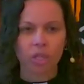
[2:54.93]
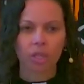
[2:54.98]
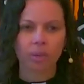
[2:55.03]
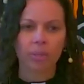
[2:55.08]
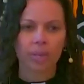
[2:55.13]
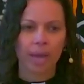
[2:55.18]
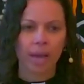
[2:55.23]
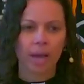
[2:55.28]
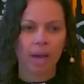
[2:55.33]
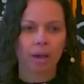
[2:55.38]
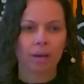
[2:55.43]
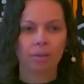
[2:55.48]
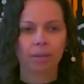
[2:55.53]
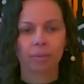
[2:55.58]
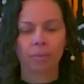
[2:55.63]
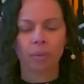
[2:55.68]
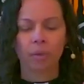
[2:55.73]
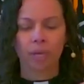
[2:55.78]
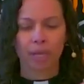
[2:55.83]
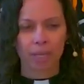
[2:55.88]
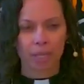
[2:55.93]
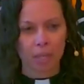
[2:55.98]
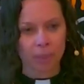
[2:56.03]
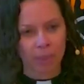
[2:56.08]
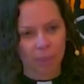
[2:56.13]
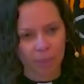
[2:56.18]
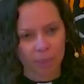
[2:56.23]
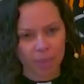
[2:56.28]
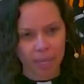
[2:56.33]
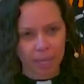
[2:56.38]
we'll just slow down and
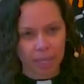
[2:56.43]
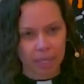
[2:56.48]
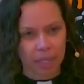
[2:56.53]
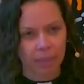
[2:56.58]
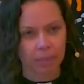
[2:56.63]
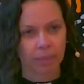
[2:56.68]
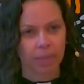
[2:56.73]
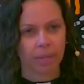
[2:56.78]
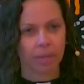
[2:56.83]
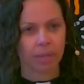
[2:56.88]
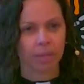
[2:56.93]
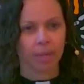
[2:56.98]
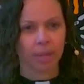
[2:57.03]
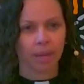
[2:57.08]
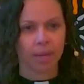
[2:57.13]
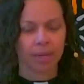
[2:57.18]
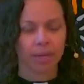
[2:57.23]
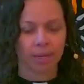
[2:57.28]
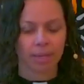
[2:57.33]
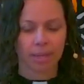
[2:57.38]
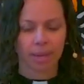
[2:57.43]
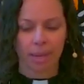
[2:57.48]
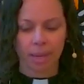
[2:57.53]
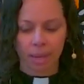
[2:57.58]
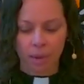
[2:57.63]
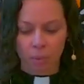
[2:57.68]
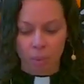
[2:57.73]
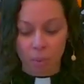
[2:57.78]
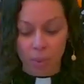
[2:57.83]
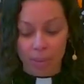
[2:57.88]
we'll get to it when we get to it.
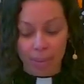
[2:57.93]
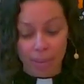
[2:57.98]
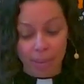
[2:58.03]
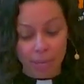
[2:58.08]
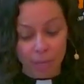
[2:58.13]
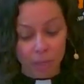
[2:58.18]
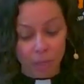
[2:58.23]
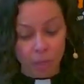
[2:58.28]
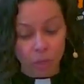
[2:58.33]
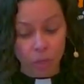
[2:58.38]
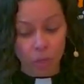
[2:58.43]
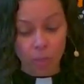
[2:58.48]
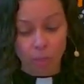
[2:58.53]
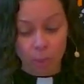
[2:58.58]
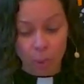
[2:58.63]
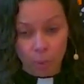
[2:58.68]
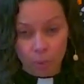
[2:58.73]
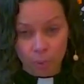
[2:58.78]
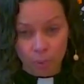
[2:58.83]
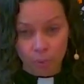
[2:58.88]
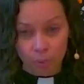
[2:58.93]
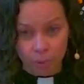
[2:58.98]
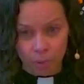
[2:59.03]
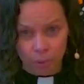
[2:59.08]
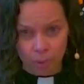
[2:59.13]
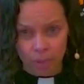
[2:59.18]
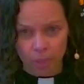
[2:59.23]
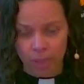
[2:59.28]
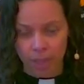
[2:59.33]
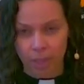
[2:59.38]
And we can't do
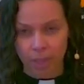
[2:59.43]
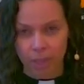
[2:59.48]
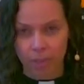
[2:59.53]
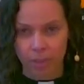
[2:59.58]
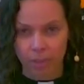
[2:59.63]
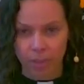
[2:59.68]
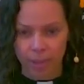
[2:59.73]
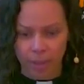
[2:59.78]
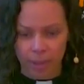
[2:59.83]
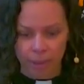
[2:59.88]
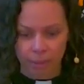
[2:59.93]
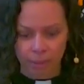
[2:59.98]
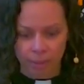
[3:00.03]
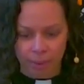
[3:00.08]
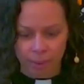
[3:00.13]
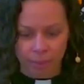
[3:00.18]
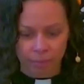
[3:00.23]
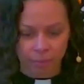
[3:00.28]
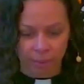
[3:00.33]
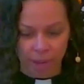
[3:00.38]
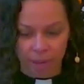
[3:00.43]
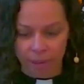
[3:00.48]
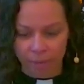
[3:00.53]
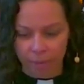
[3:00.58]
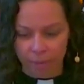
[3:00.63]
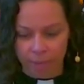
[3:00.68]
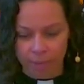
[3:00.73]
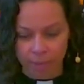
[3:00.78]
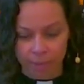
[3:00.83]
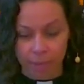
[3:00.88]
both of those things. We can't
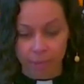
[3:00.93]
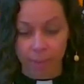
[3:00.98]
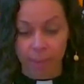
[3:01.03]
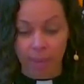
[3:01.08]
fight